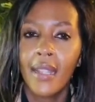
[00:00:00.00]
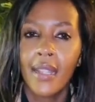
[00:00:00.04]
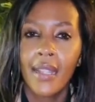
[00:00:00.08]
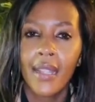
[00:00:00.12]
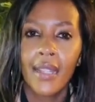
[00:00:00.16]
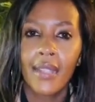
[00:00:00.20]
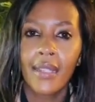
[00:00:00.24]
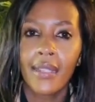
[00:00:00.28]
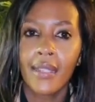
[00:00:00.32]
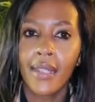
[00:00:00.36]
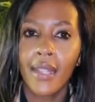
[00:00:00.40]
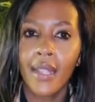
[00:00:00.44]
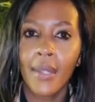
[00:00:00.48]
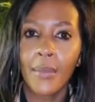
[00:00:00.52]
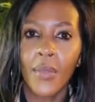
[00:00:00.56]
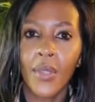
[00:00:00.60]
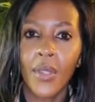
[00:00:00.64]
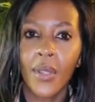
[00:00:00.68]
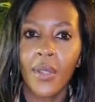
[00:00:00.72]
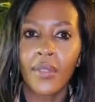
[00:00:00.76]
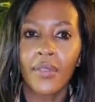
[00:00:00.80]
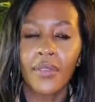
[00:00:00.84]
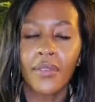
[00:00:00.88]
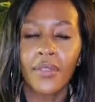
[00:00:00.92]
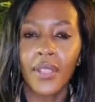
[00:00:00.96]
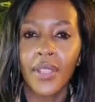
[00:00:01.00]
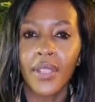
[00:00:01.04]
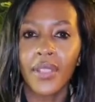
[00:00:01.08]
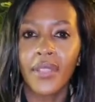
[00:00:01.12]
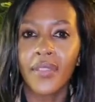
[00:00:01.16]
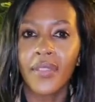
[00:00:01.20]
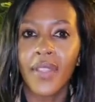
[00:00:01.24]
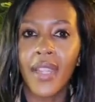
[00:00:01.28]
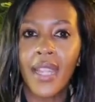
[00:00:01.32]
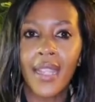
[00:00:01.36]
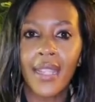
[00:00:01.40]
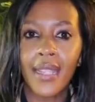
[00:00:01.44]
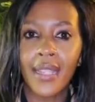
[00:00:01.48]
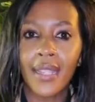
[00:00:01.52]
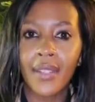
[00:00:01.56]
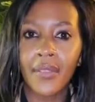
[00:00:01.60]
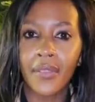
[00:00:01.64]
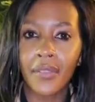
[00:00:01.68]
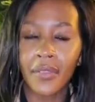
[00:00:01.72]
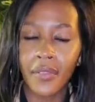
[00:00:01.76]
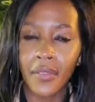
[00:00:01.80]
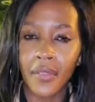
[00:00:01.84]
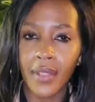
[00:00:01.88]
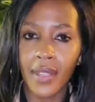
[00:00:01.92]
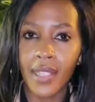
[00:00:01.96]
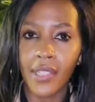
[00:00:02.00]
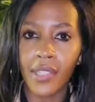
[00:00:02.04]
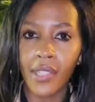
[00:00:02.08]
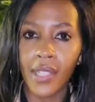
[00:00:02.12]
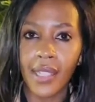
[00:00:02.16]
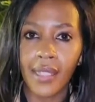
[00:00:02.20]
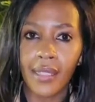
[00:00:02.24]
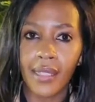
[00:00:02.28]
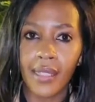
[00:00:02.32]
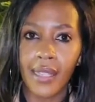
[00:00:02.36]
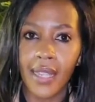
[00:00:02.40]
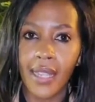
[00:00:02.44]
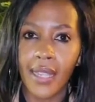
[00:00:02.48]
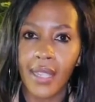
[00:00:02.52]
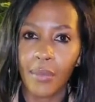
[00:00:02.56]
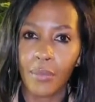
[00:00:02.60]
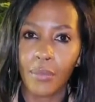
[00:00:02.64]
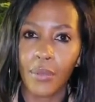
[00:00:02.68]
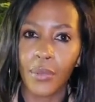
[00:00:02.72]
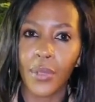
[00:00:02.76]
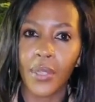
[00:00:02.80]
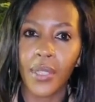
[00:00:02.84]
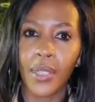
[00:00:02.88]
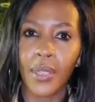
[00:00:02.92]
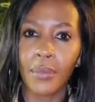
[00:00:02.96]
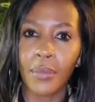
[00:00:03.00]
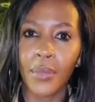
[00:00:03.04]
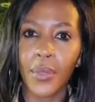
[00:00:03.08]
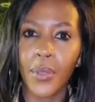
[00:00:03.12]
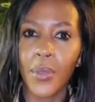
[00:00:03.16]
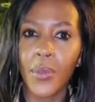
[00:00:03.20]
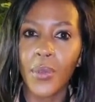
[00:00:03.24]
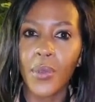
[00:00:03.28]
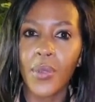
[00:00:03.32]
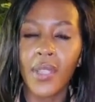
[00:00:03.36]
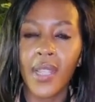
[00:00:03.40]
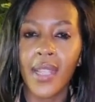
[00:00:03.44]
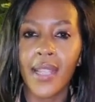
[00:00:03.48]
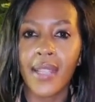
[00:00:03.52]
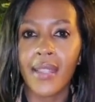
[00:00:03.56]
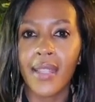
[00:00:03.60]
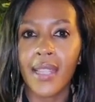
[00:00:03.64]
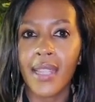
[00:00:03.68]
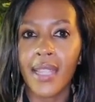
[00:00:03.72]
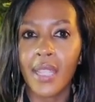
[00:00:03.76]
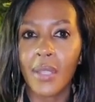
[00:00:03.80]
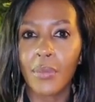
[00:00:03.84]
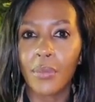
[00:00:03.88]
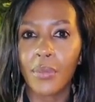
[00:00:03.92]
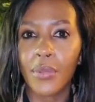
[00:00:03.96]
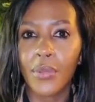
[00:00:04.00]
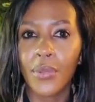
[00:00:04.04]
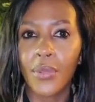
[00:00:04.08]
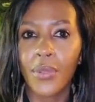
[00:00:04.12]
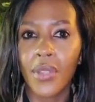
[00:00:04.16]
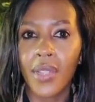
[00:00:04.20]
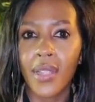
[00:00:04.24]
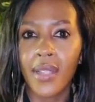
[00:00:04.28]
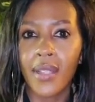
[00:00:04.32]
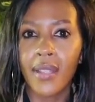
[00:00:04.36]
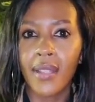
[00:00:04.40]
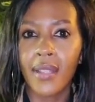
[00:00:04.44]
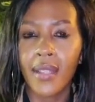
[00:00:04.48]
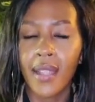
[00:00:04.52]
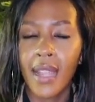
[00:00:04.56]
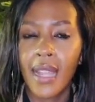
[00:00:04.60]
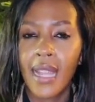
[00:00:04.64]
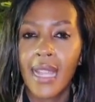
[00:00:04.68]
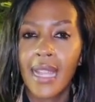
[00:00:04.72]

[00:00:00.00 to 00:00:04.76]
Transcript: in terms of verifying if the child had any broken bones, has any bruises,